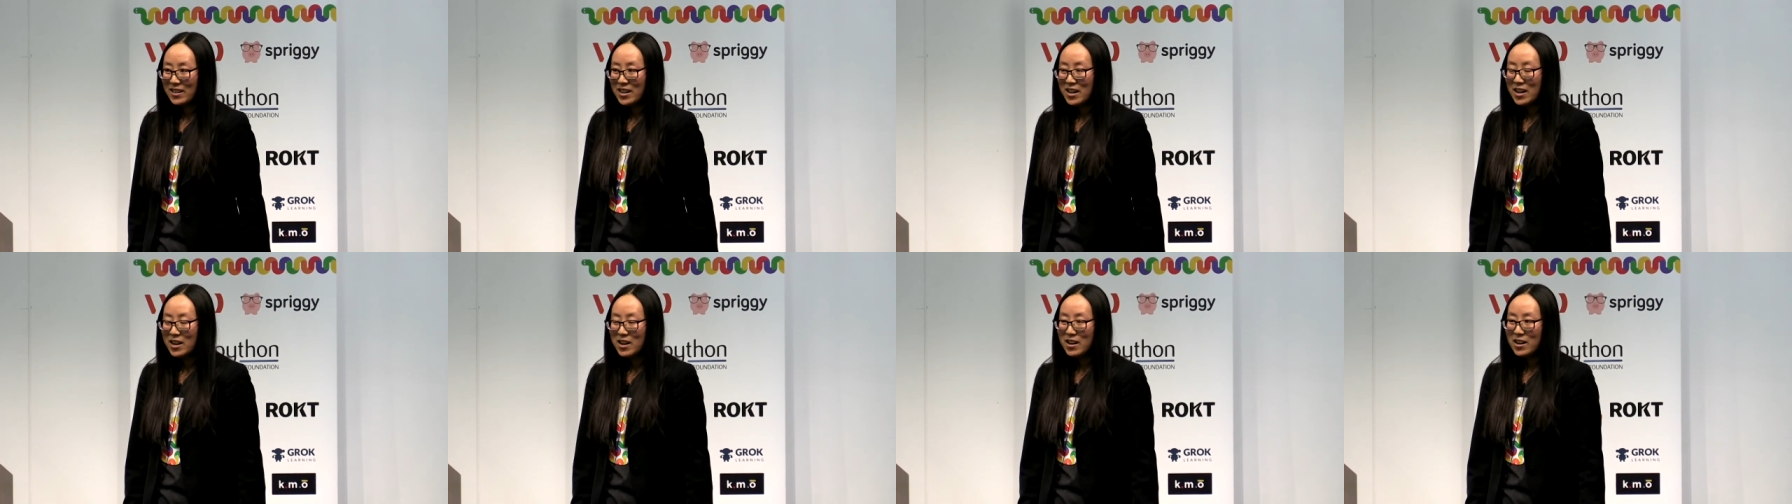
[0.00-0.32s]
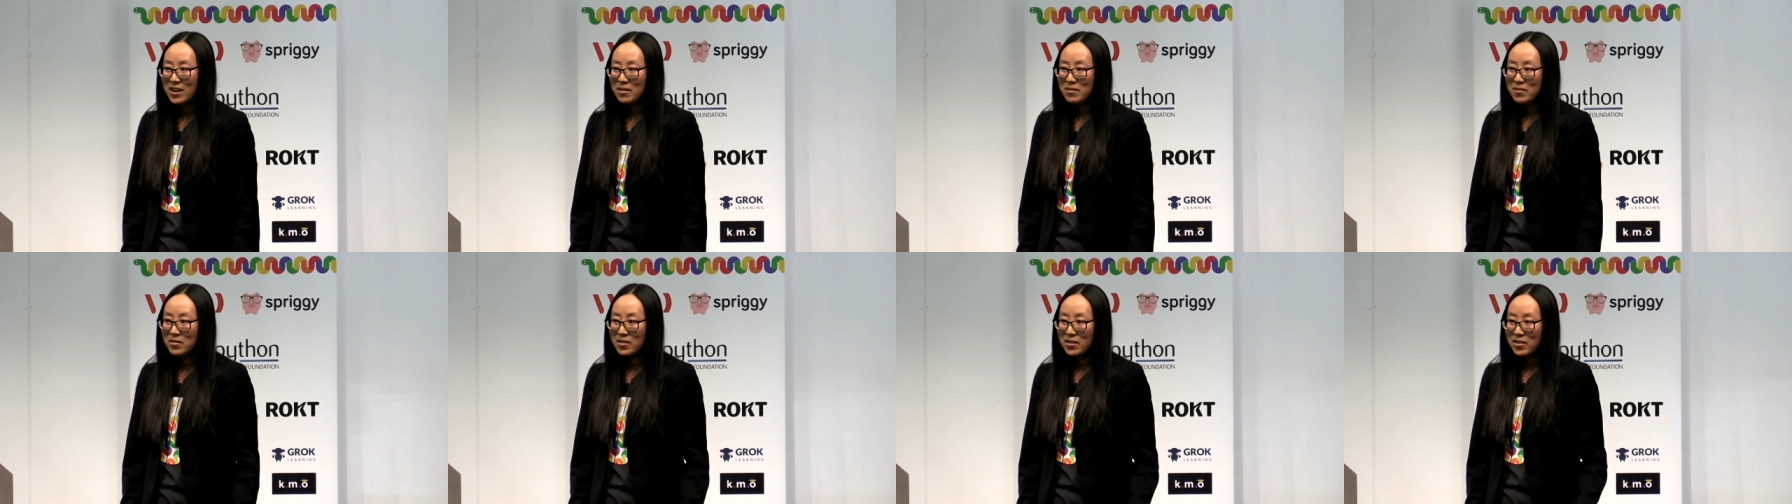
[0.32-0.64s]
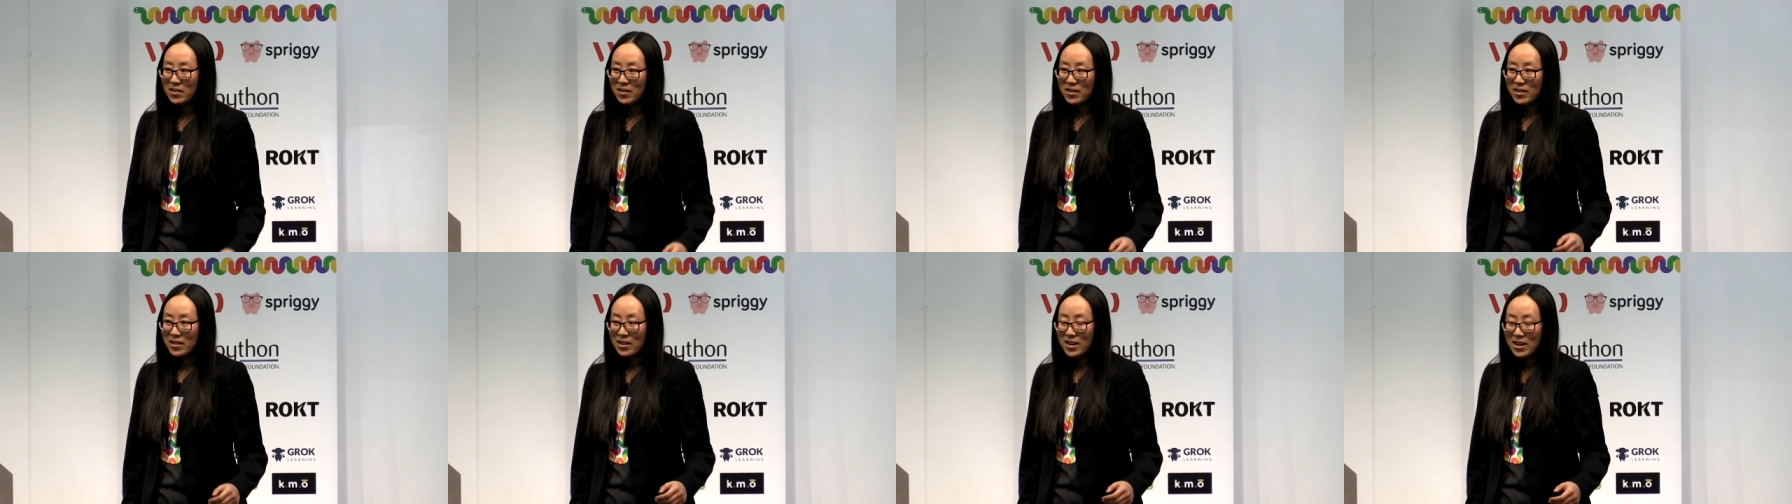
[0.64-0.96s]
I,
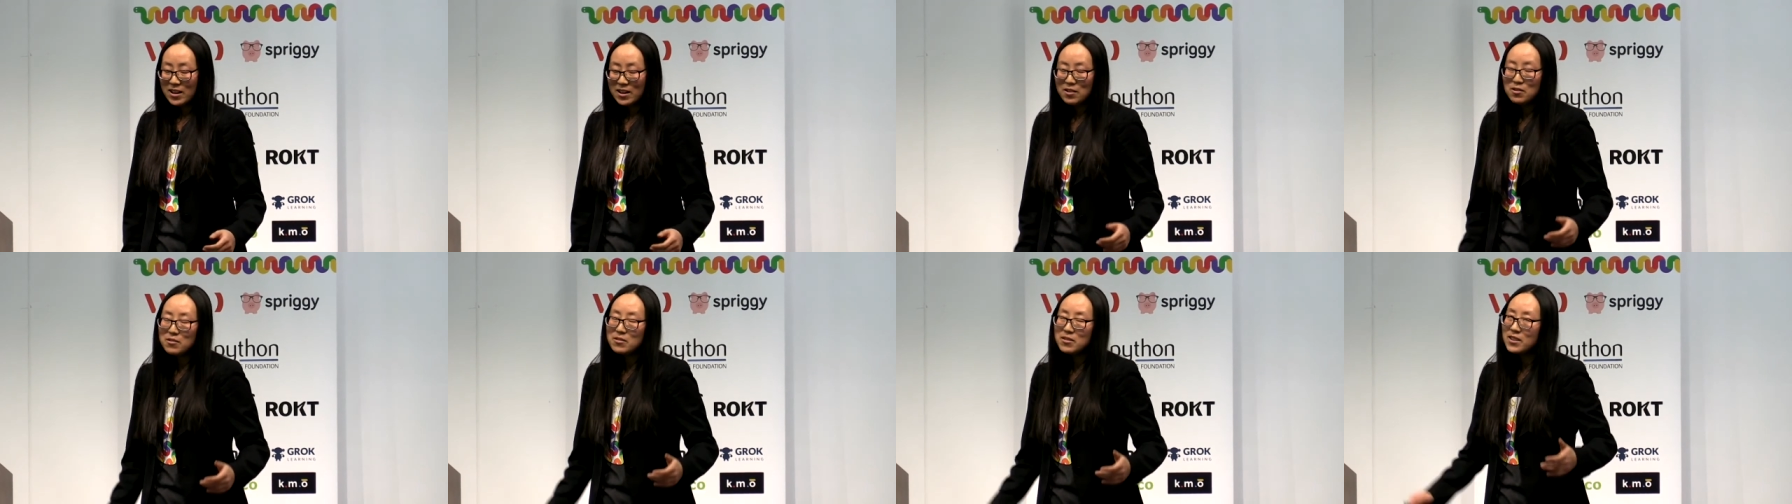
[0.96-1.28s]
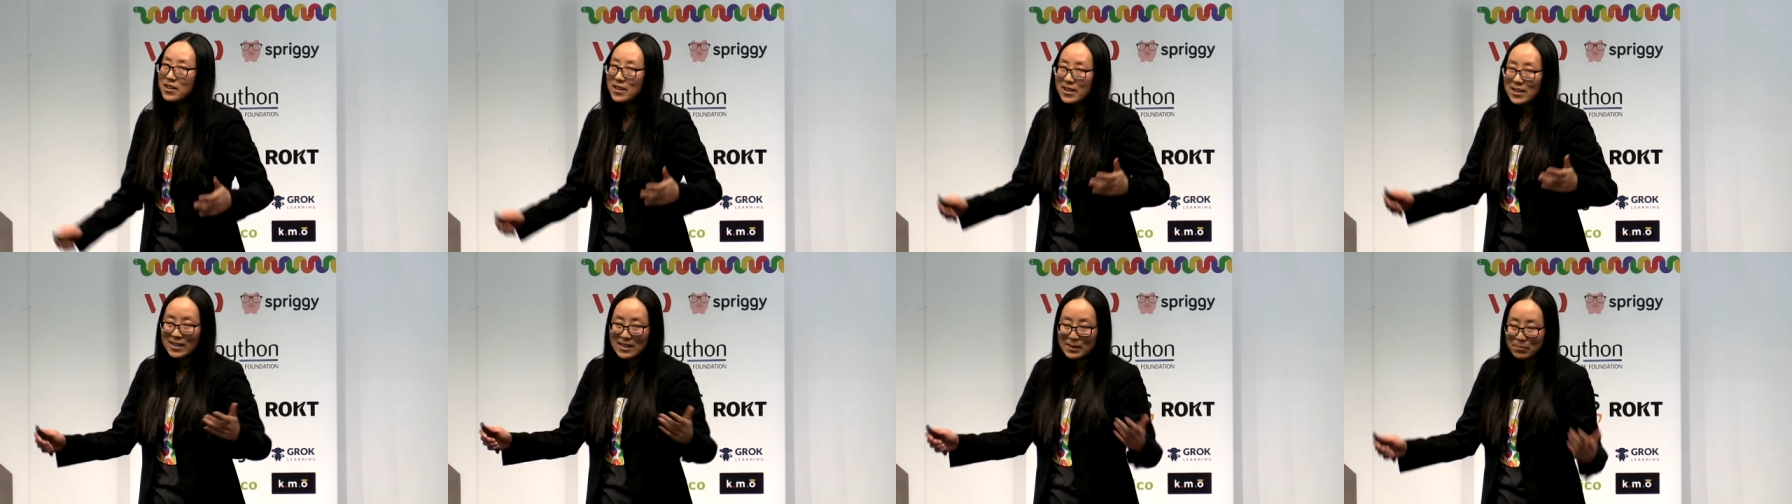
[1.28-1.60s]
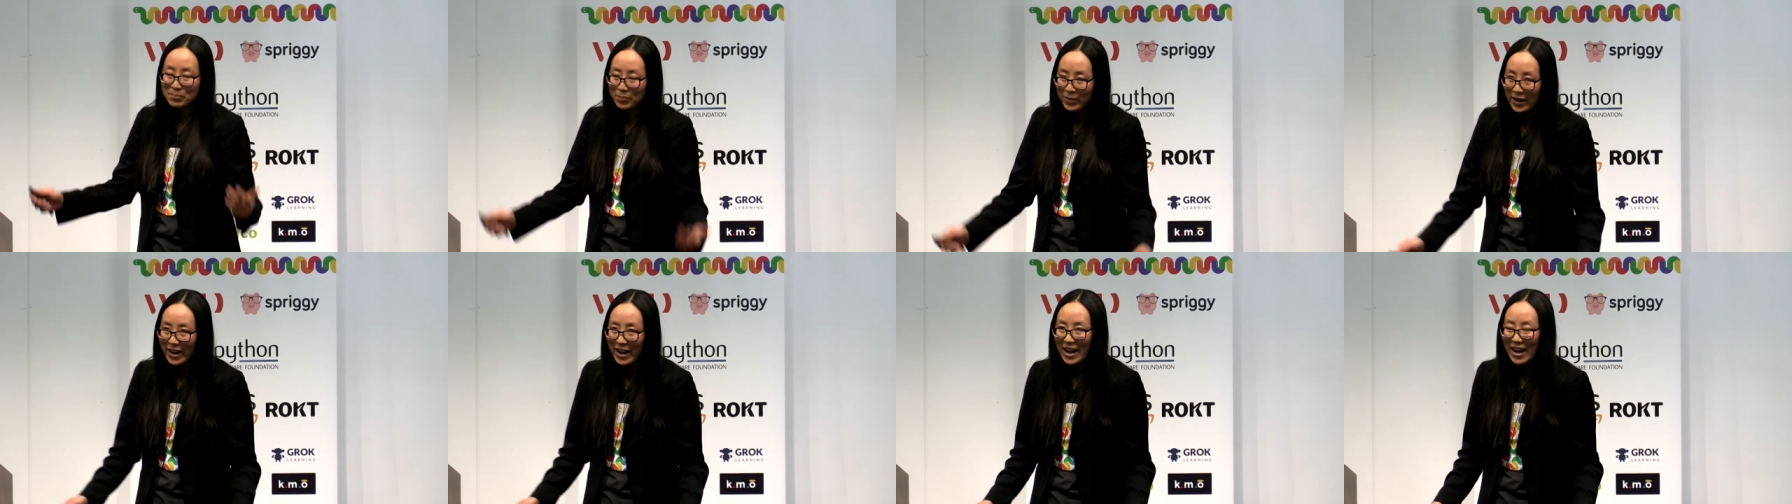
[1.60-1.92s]
I don't think it's
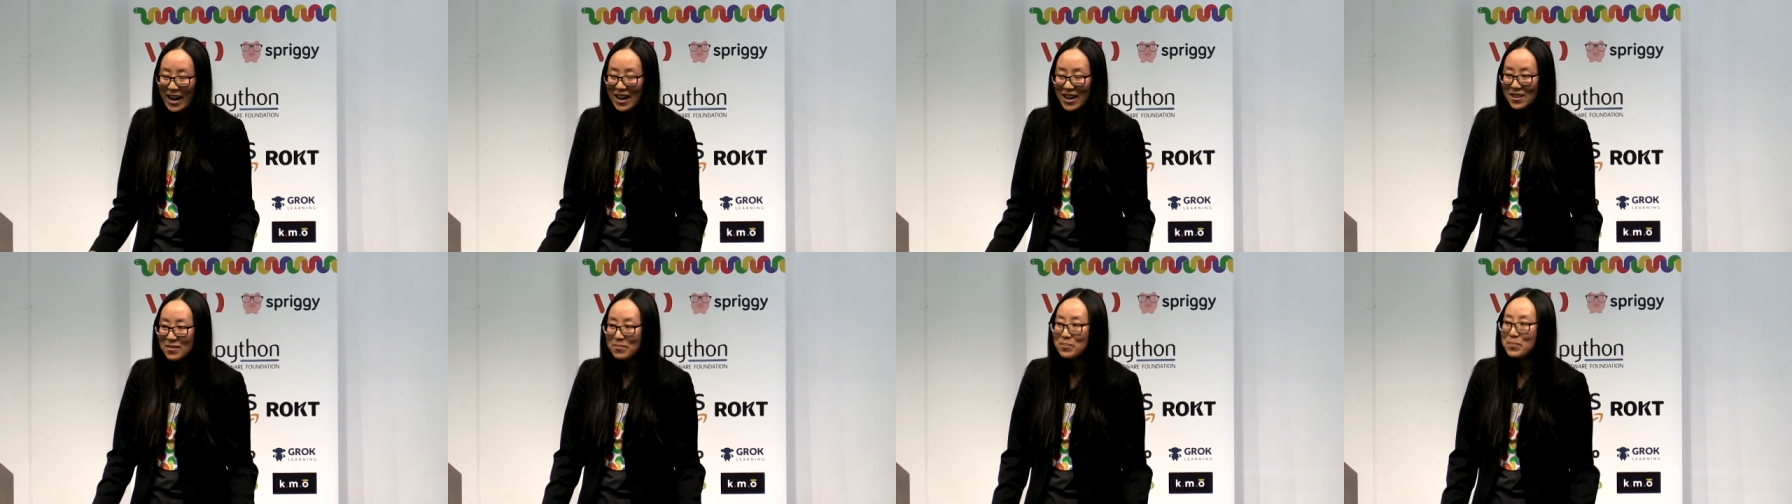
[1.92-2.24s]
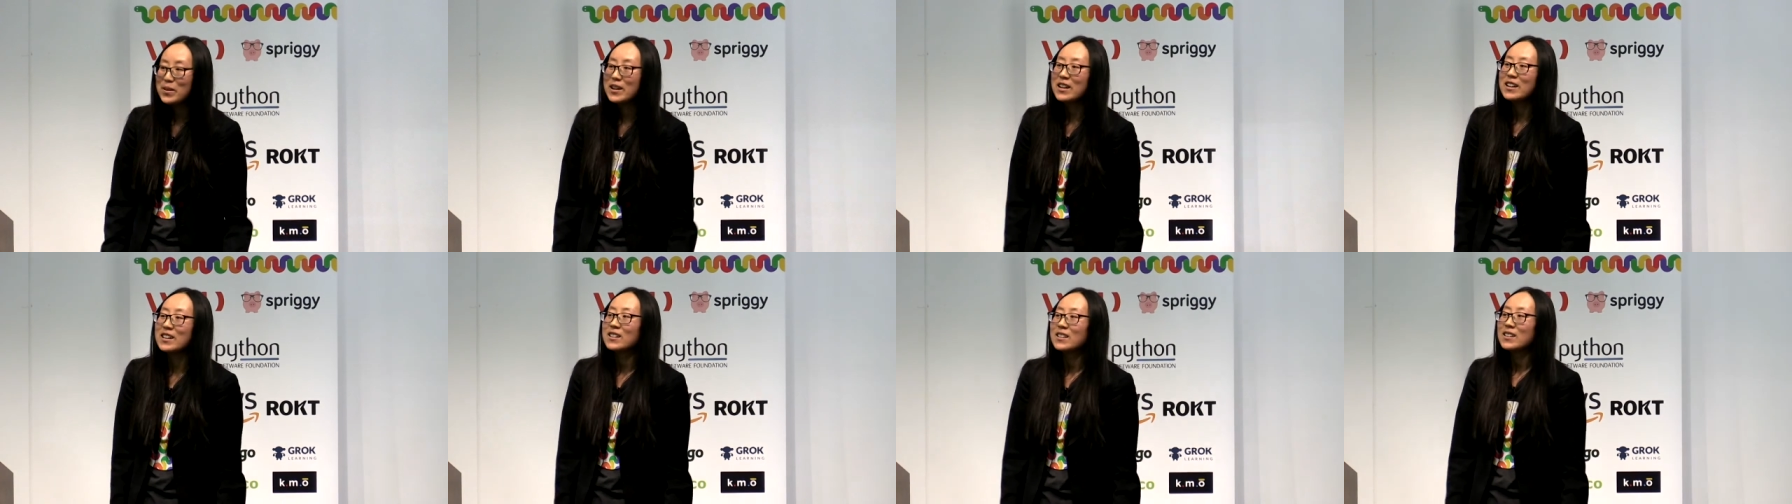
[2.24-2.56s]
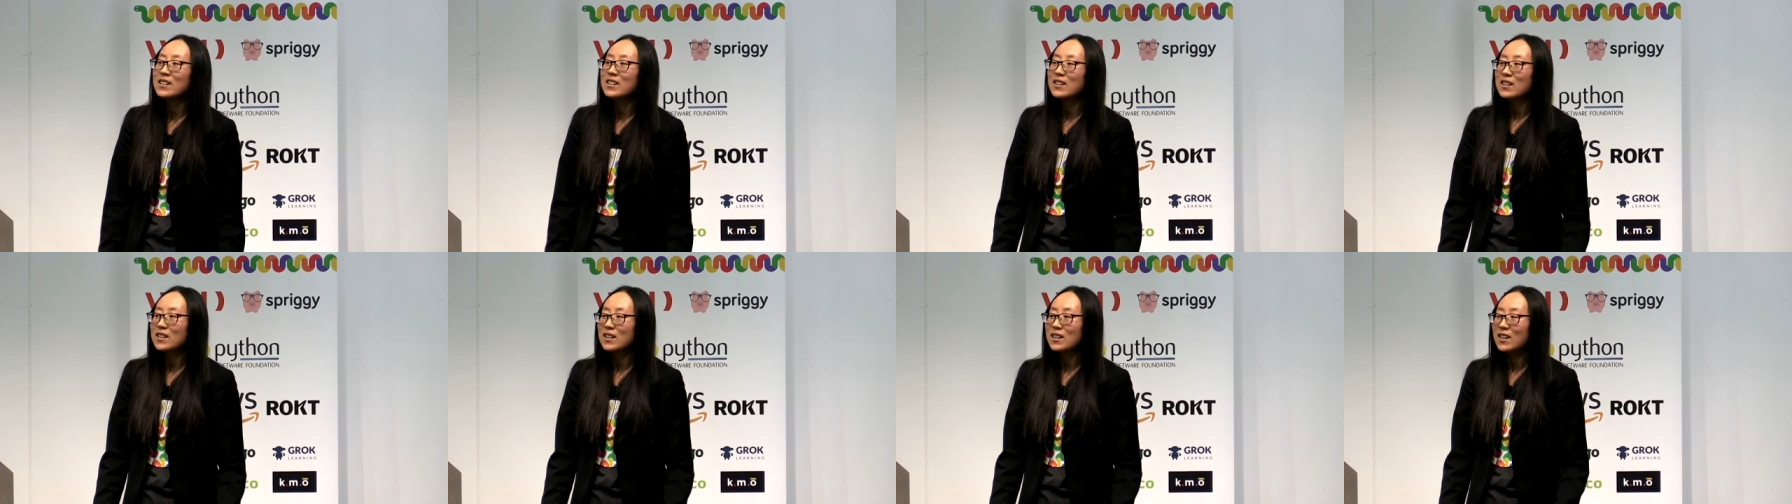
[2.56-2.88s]
bad,
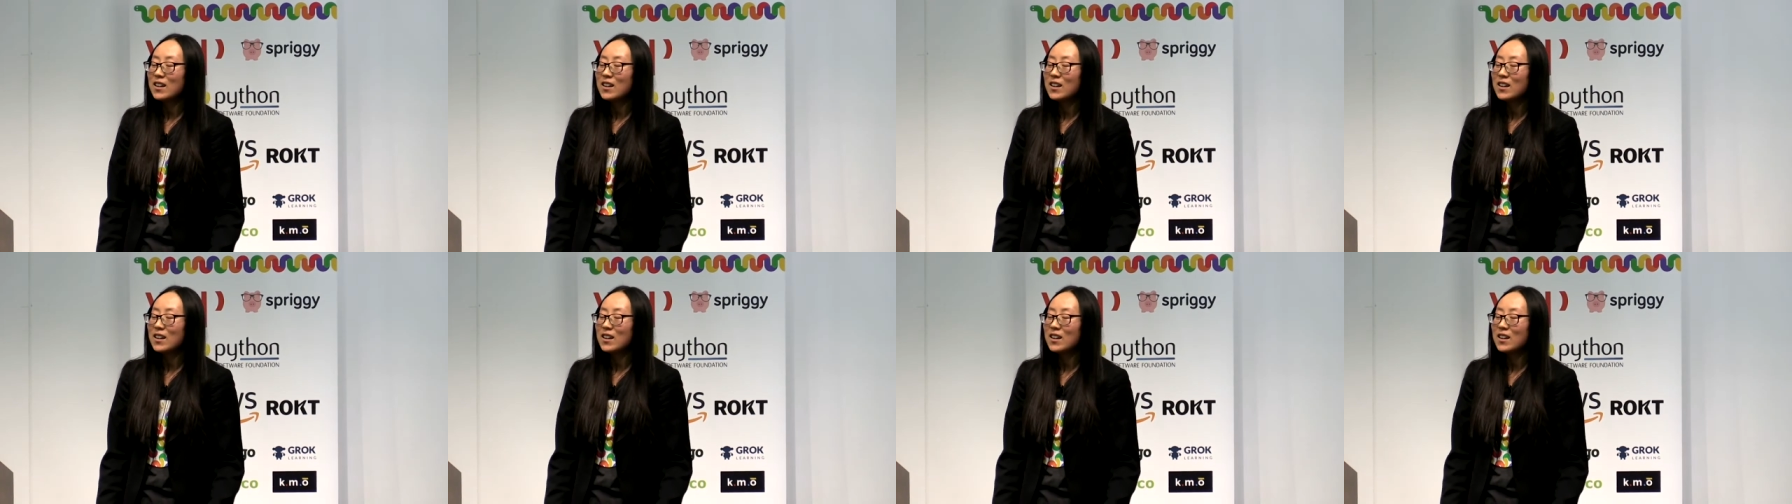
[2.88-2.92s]
but